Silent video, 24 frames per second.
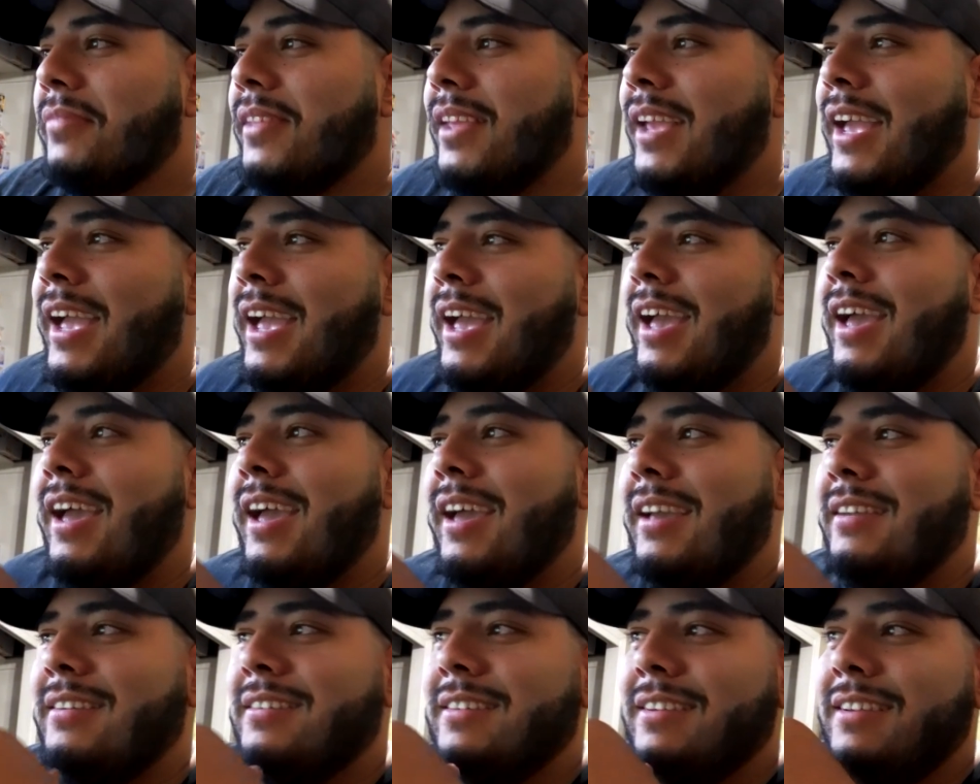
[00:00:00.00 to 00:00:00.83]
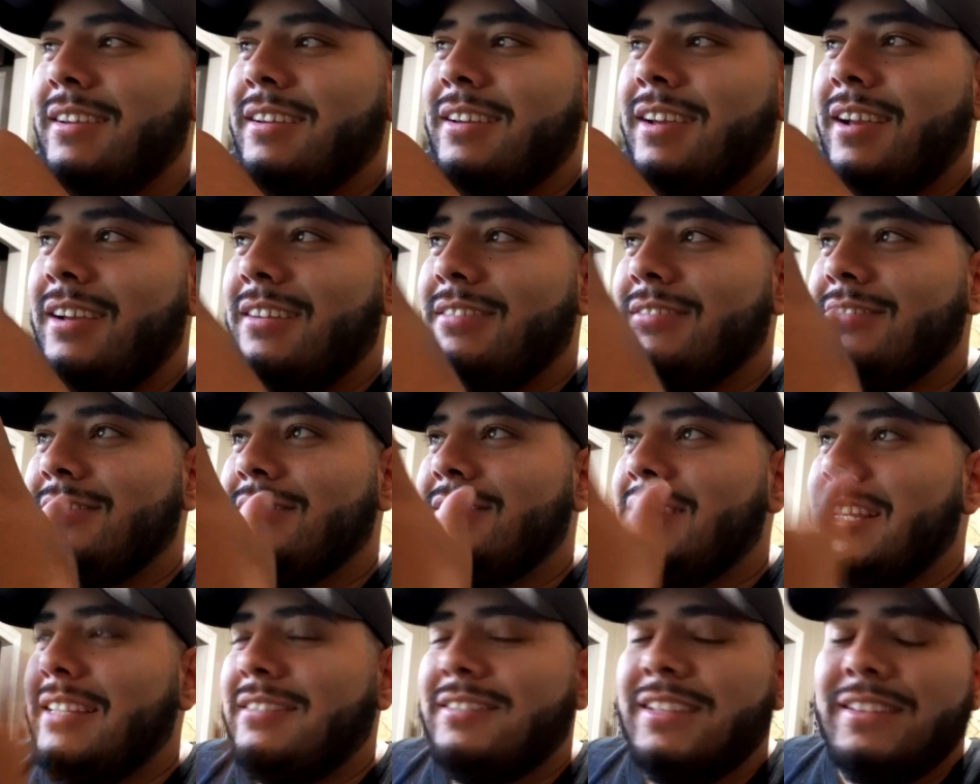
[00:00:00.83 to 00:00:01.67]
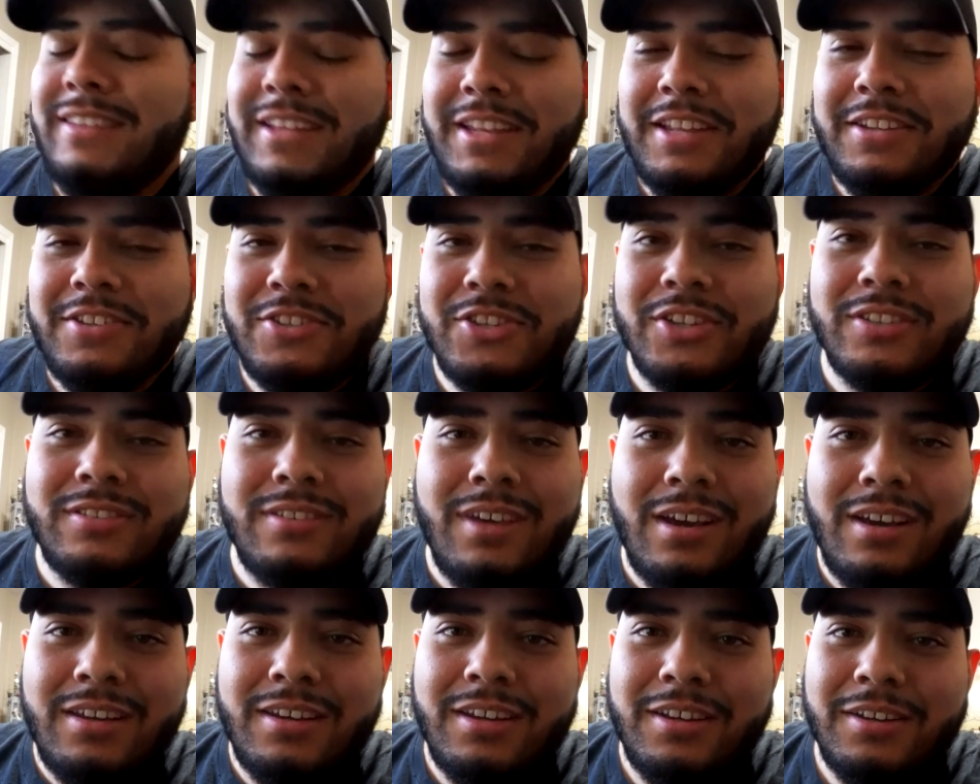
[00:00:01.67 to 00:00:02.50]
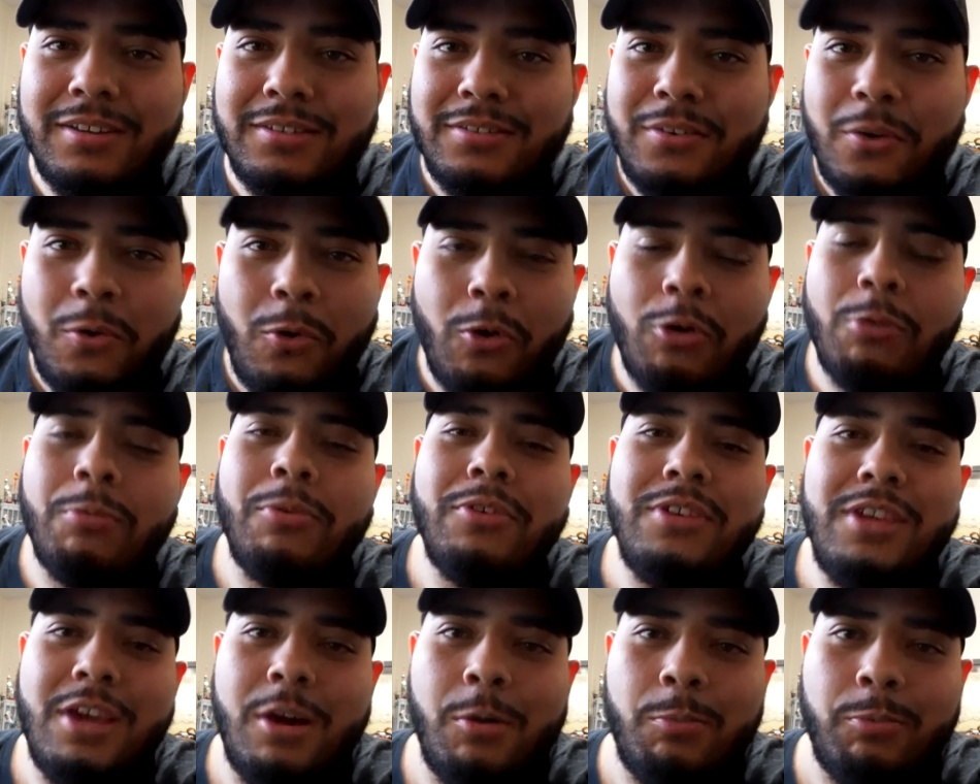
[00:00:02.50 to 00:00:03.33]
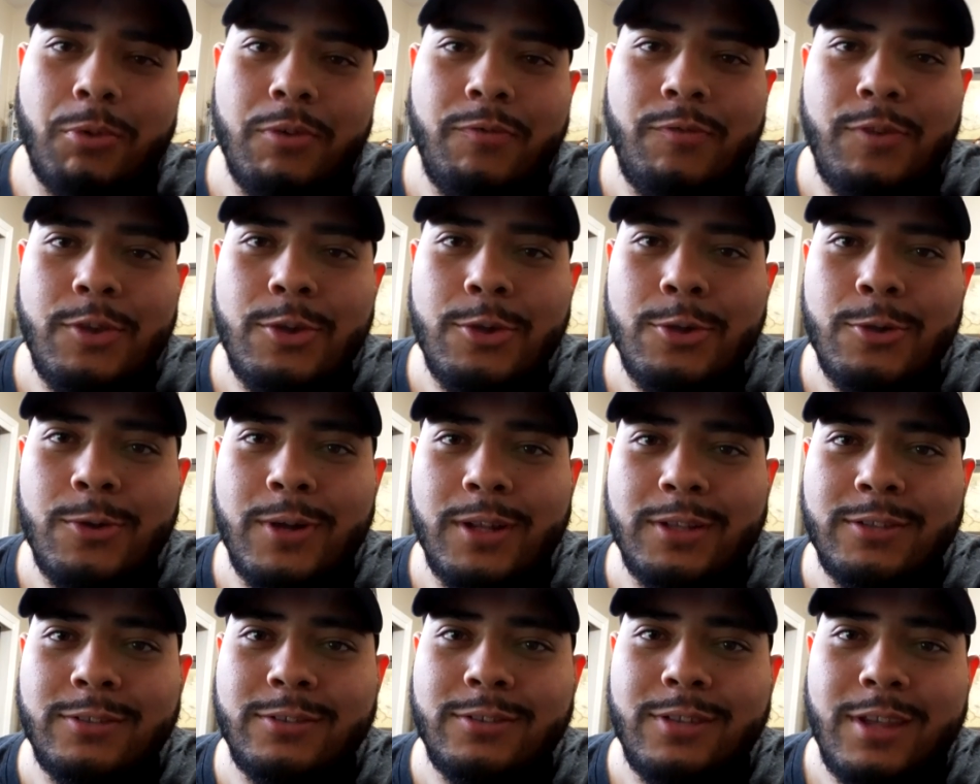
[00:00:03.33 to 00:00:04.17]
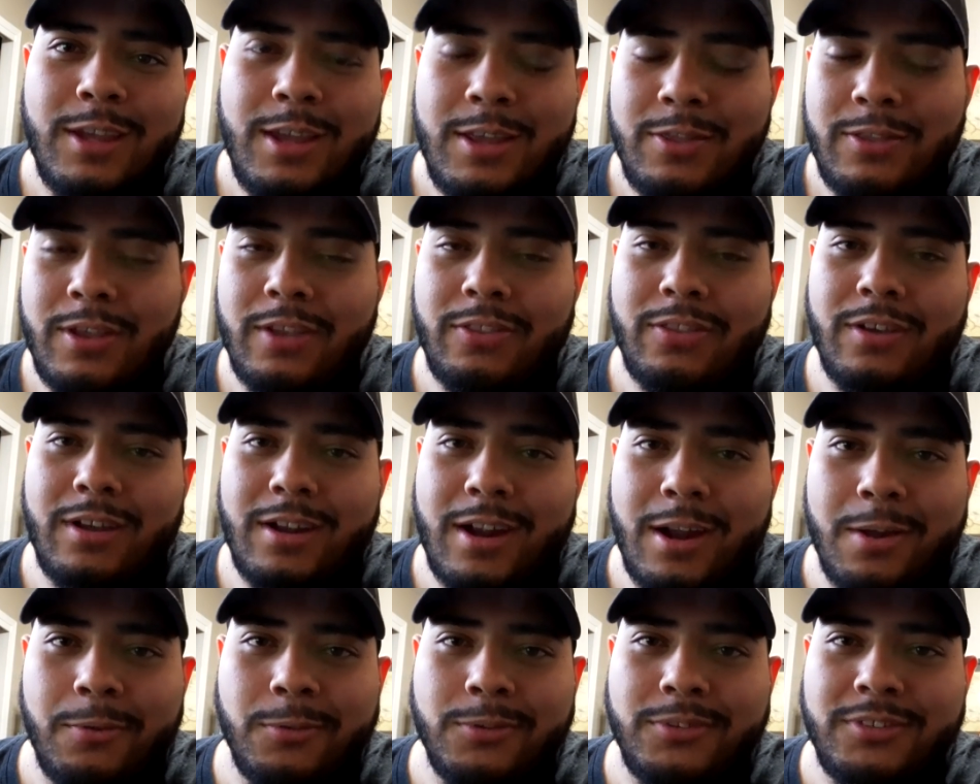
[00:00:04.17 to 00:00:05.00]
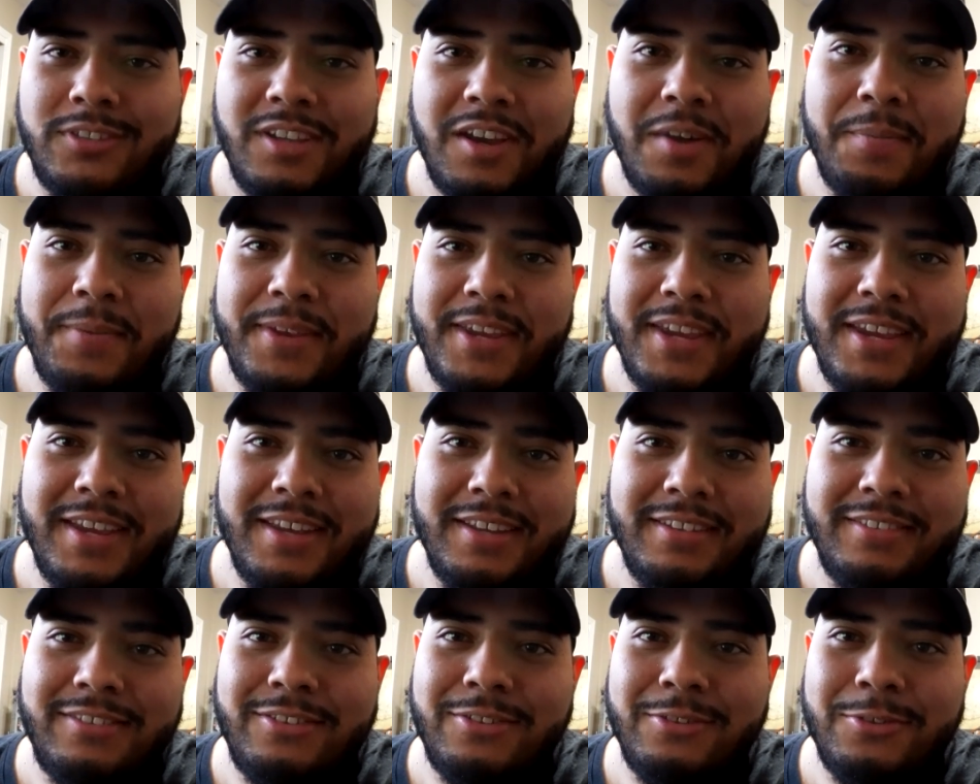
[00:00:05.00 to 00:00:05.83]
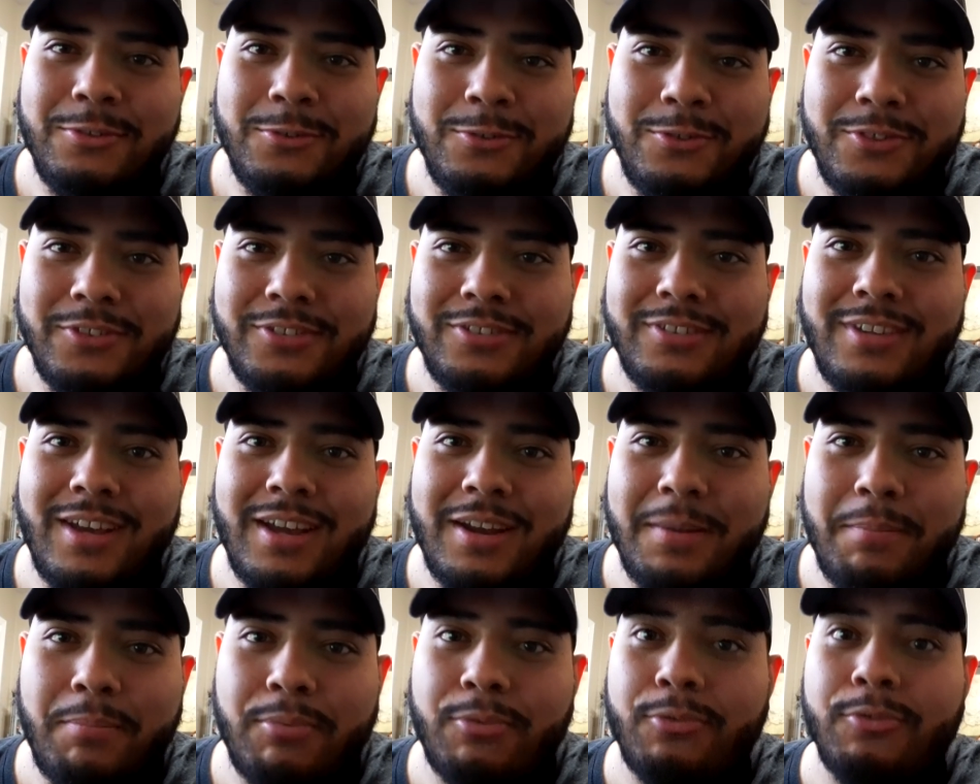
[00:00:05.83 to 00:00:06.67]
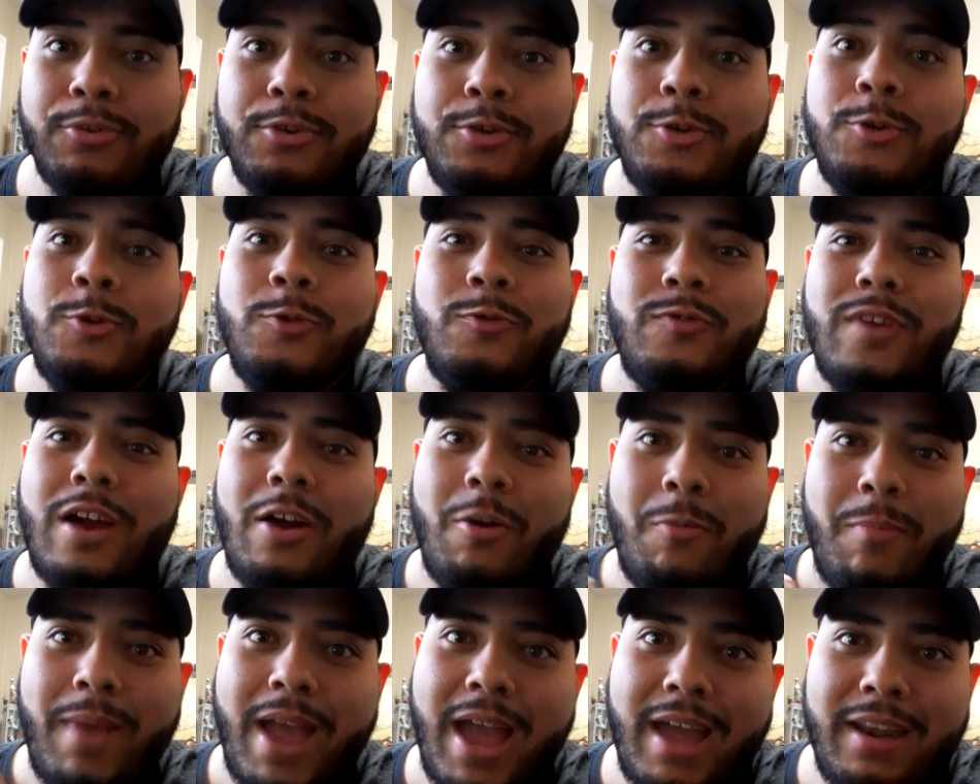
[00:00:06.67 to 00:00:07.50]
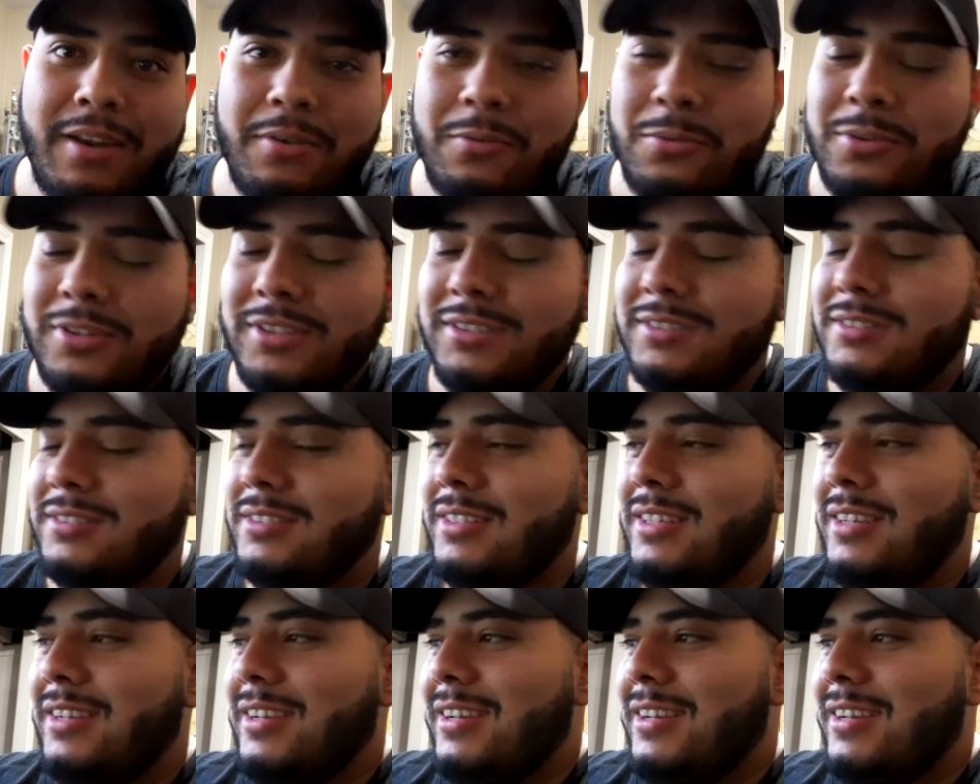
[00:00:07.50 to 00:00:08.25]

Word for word: And they said they had just gotten a horrible Yelp review and they thought I was coming in to just kind of prove how bad it was.